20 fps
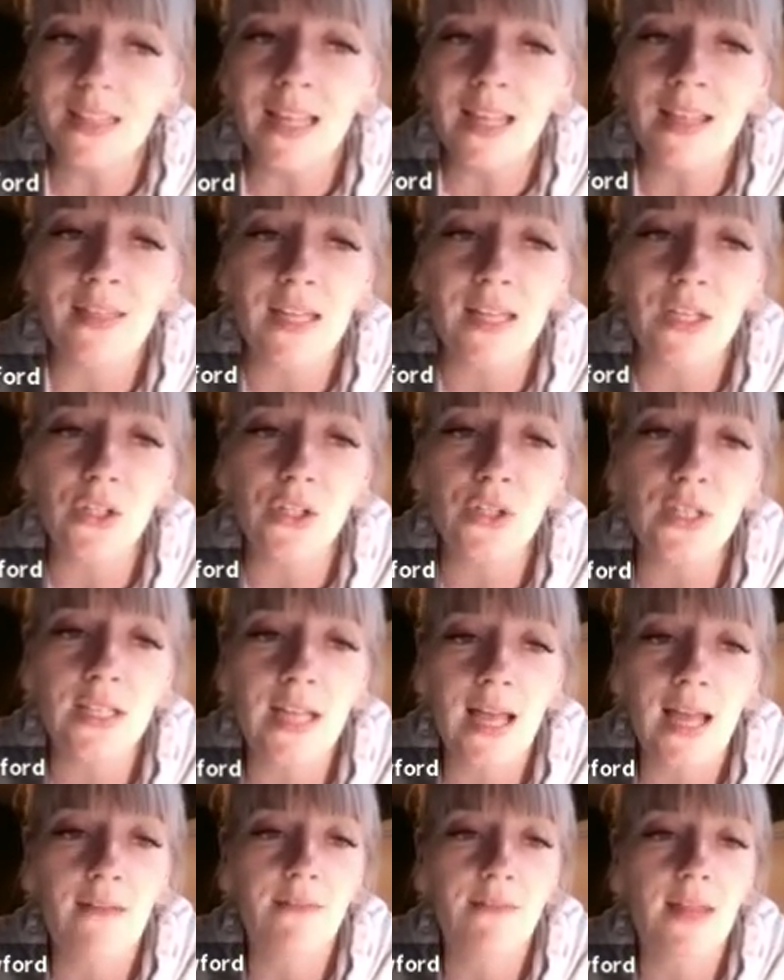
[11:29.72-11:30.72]
Then you can
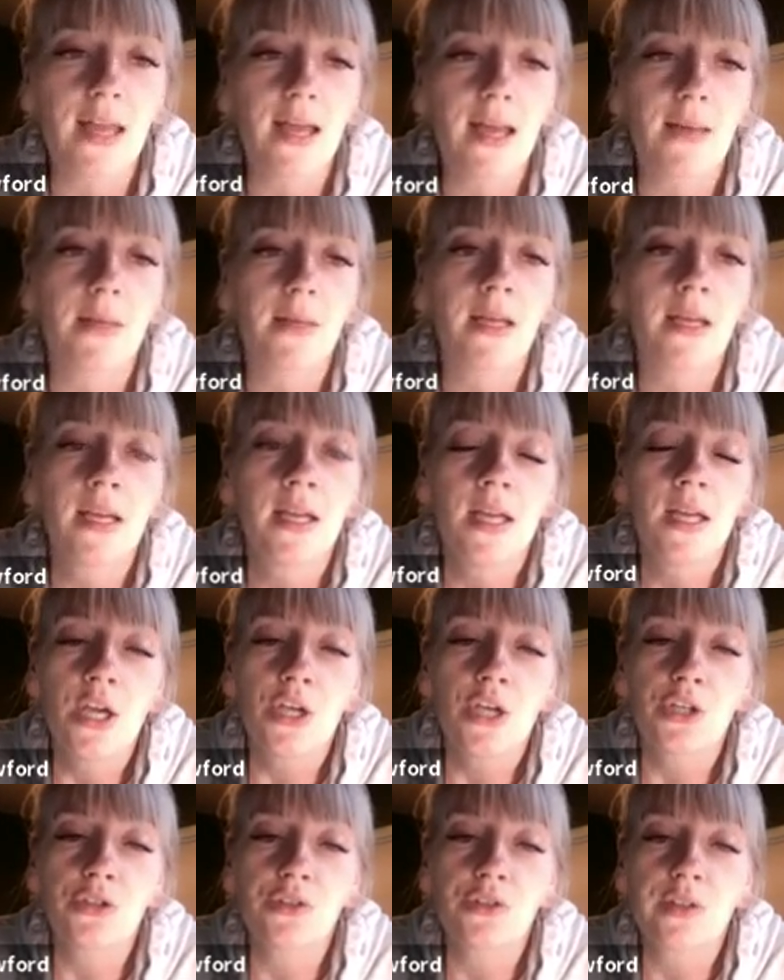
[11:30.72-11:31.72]
have them
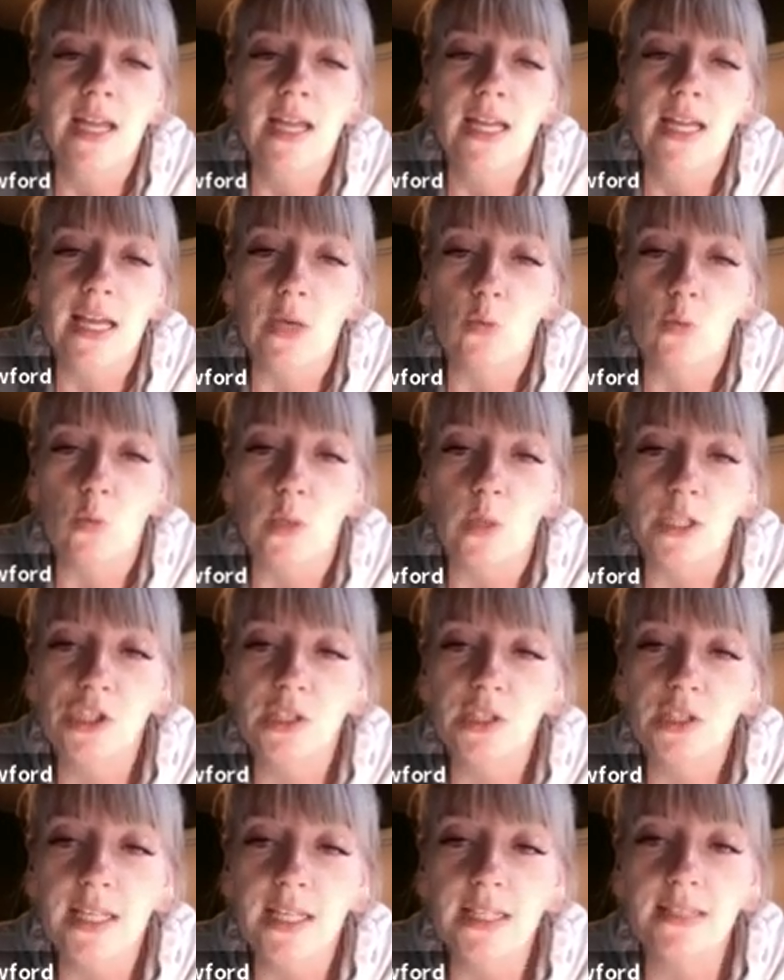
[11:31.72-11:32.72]
create a
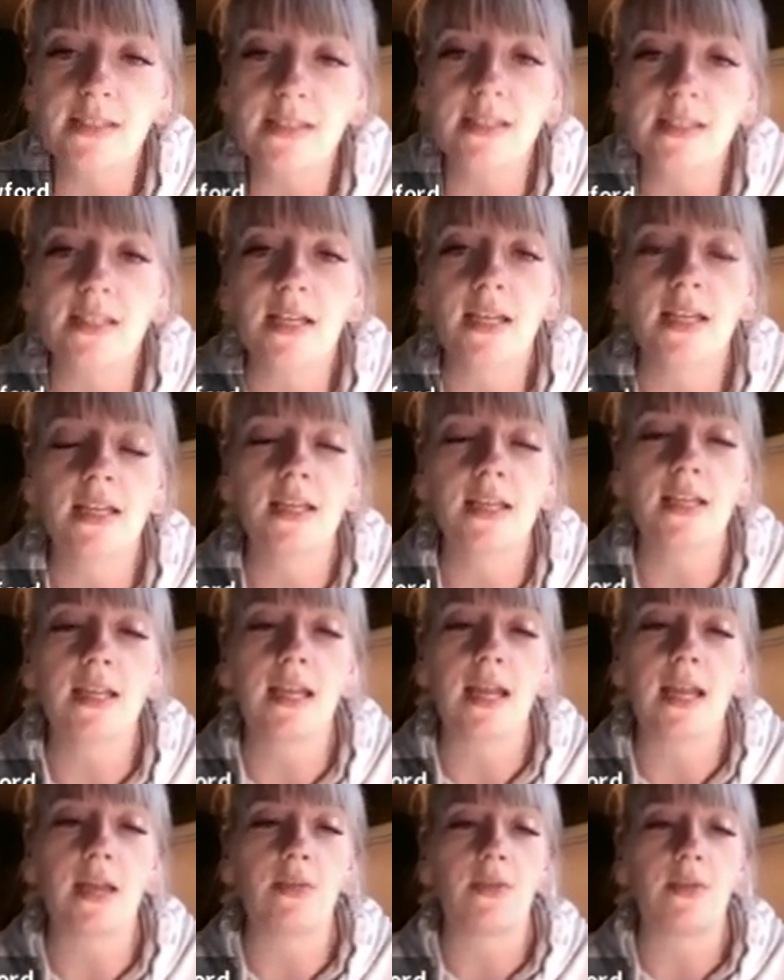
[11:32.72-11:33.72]
wish list,
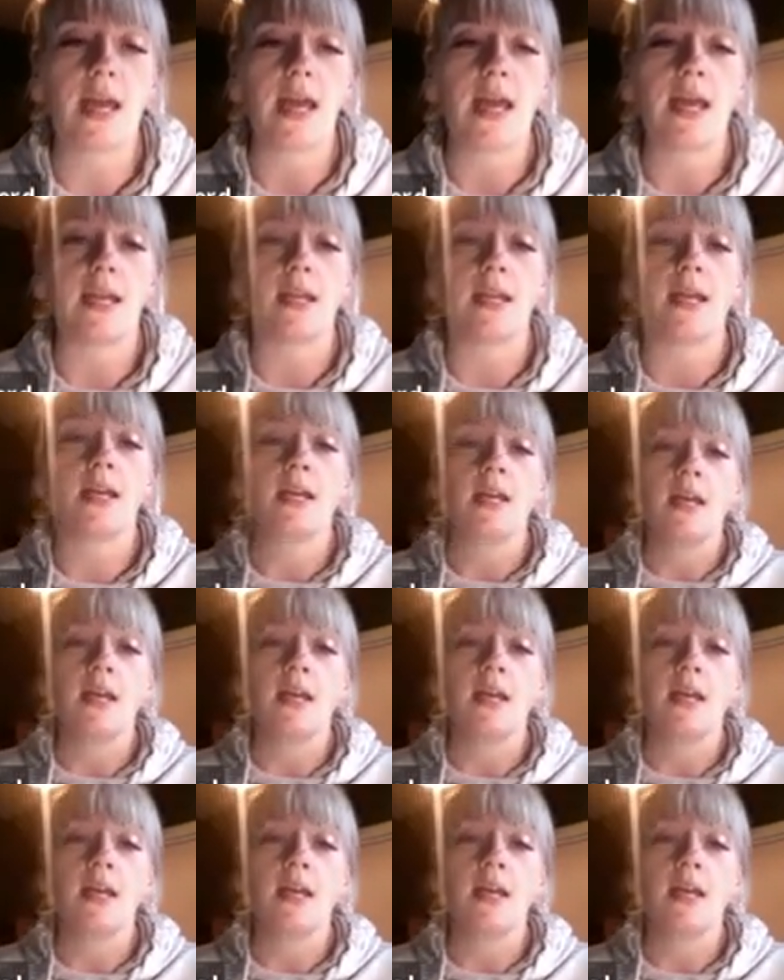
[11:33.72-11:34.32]
and then